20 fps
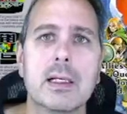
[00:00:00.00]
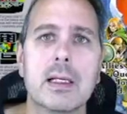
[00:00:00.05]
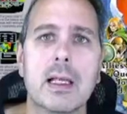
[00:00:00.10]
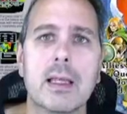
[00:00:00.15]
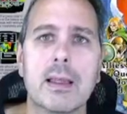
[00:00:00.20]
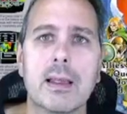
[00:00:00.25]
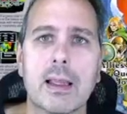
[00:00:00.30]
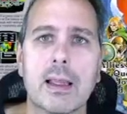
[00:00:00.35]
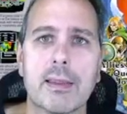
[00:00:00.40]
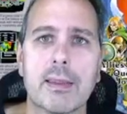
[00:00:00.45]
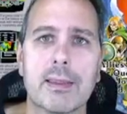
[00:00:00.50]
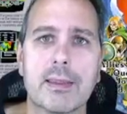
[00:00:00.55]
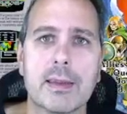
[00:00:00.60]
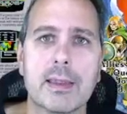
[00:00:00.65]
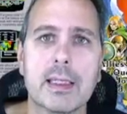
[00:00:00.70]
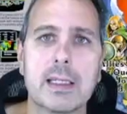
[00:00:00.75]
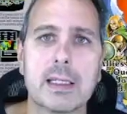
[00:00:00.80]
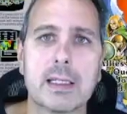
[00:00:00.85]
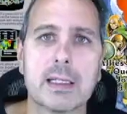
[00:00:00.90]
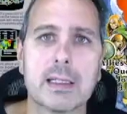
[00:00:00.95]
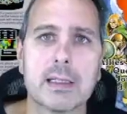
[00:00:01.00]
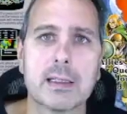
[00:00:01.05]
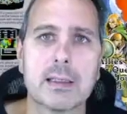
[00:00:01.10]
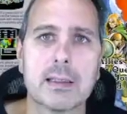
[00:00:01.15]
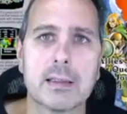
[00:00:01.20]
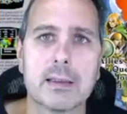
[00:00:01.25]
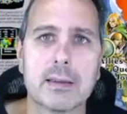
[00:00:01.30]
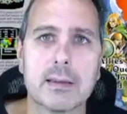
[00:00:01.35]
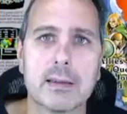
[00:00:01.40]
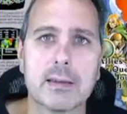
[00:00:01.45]
And I think
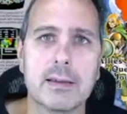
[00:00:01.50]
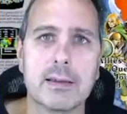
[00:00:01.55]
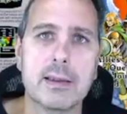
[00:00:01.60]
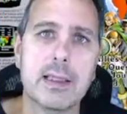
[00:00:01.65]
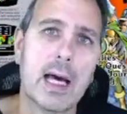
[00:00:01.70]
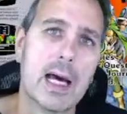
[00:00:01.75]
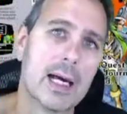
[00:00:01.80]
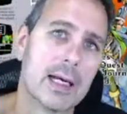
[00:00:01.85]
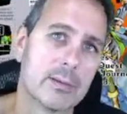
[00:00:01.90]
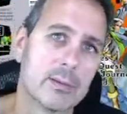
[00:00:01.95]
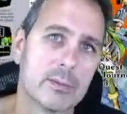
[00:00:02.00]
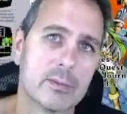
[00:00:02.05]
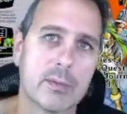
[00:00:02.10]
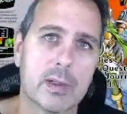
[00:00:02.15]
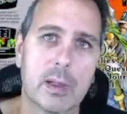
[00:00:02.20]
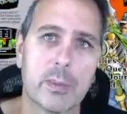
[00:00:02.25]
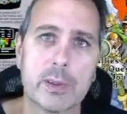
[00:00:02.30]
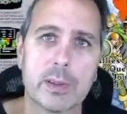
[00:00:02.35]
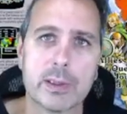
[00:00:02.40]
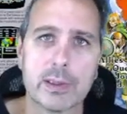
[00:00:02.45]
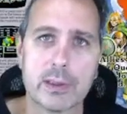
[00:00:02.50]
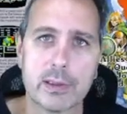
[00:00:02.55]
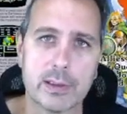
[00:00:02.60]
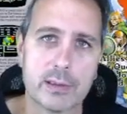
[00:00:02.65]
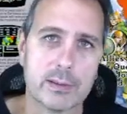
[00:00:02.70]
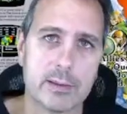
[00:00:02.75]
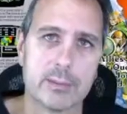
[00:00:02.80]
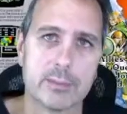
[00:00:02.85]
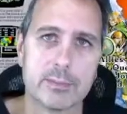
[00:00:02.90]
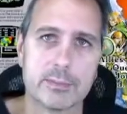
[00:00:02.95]
that when I went to
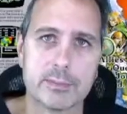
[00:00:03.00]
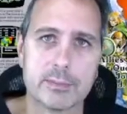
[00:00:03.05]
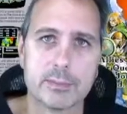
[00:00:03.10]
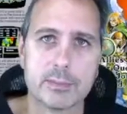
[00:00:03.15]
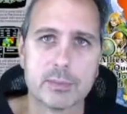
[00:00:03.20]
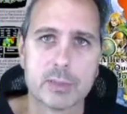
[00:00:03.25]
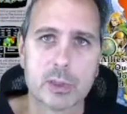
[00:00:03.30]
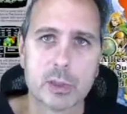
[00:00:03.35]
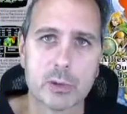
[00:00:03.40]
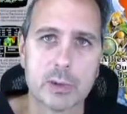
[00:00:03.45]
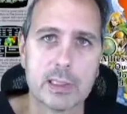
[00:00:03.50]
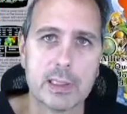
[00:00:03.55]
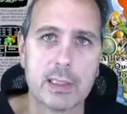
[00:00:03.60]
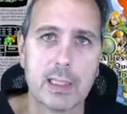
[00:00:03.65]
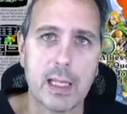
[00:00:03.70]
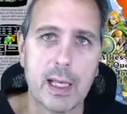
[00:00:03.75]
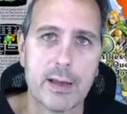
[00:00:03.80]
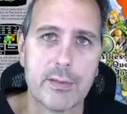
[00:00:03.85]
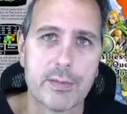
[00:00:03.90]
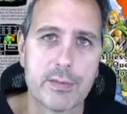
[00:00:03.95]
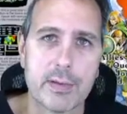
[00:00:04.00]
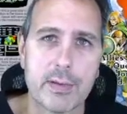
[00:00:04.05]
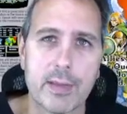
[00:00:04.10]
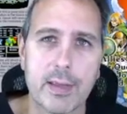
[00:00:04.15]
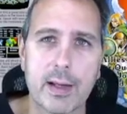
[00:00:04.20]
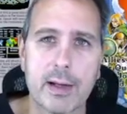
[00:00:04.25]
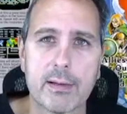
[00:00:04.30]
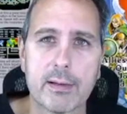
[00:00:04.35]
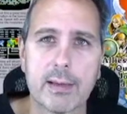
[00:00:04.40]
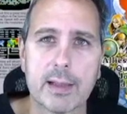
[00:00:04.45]
the screen left
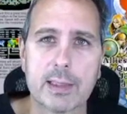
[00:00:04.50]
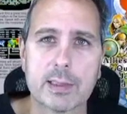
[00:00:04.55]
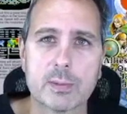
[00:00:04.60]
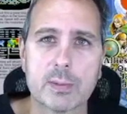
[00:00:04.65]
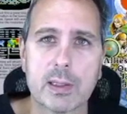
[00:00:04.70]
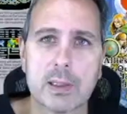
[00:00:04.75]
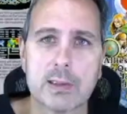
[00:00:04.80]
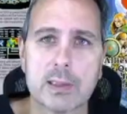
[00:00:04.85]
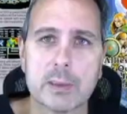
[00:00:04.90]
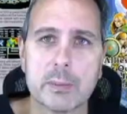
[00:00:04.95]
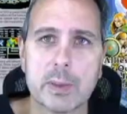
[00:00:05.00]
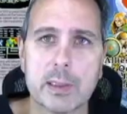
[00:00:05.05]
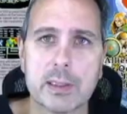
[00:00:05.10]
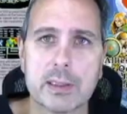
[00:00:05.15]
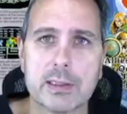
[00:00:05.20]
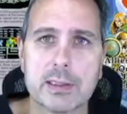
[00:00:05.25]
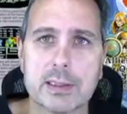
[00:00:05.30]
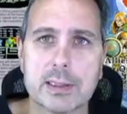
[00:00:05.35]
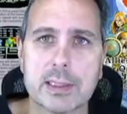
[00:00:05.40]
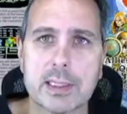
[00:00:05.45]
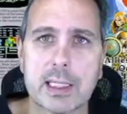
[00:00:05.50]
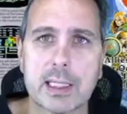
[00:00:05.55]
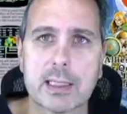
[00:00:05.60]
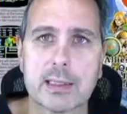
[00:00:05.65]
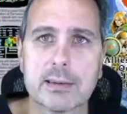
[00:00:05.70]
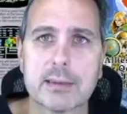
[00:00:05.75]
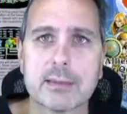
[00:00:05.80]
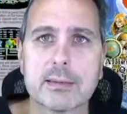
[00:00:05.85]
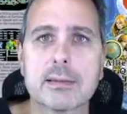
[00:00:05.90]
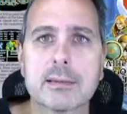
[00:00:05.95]
there, that's what took me to the second
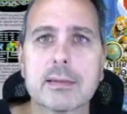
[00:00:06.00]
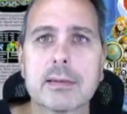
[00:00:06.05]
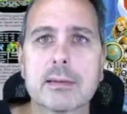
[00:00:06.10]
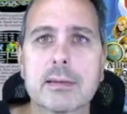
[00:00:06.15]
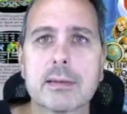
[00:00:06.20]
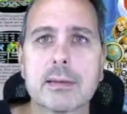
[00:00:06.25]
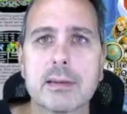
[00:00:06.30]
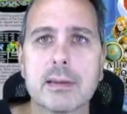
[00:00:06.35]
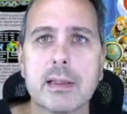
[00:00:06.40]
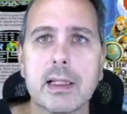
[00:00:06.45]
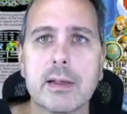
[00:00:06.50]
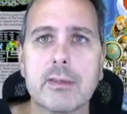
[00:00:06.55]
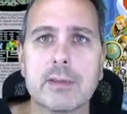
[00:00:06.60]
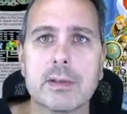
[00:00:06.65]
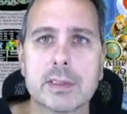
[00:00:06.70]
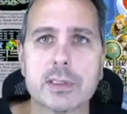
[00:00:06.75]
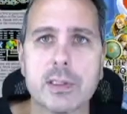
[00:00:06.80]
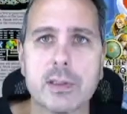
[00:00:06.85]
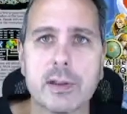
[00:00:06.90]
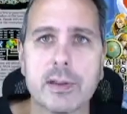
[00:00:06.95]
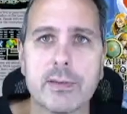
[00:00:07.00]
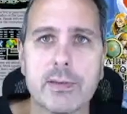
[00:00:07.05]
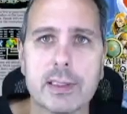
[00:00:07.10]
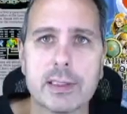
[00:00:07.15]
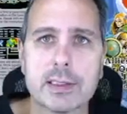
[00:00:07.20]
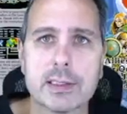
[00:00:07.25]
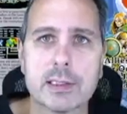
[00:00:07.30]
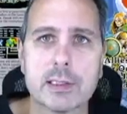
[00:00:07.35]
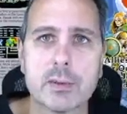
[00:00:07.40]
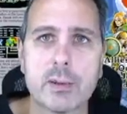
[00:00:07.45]
level. So
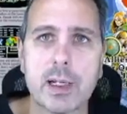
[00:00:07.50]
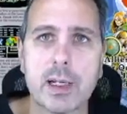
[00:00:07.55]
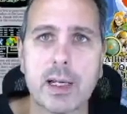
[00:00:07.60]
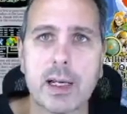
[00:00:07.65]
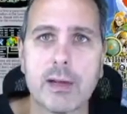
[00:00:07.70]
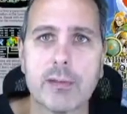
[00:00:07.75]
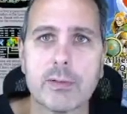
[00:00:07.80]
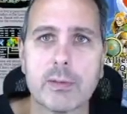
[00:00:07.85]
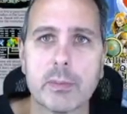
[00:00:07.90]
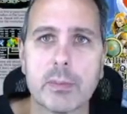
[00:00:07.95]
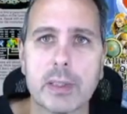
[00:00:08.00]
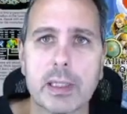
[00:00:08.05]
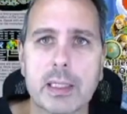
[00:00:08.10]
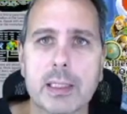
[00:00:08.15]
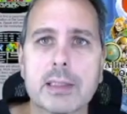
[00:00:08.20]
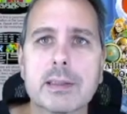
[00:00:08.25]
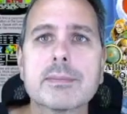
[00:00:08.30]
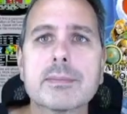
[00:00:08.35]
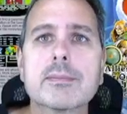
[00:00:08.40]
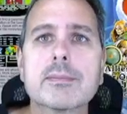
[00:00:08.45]
this is the way I haven't been.